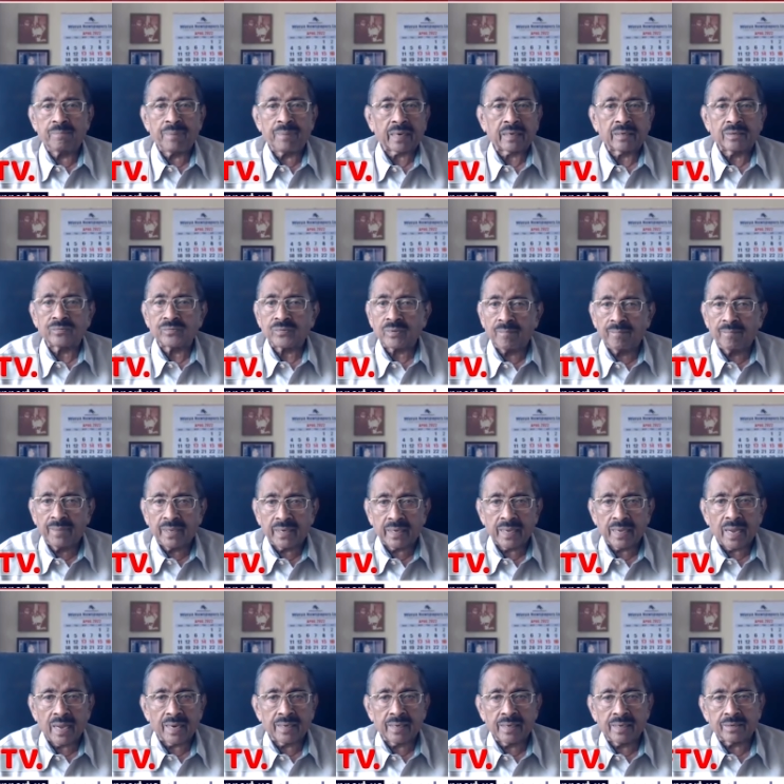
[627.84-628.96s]
packets of
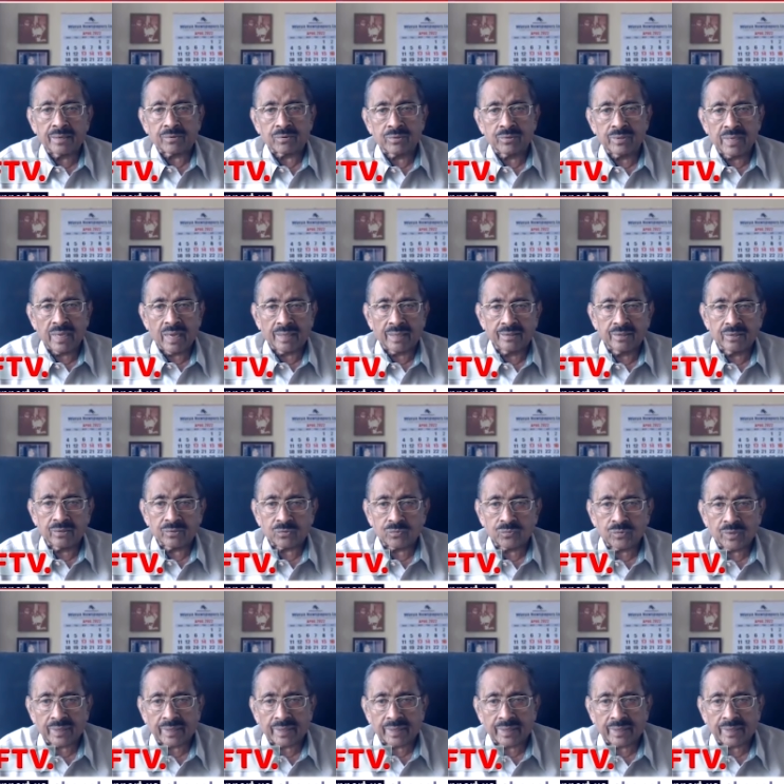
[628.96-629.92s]
biryani to the others who were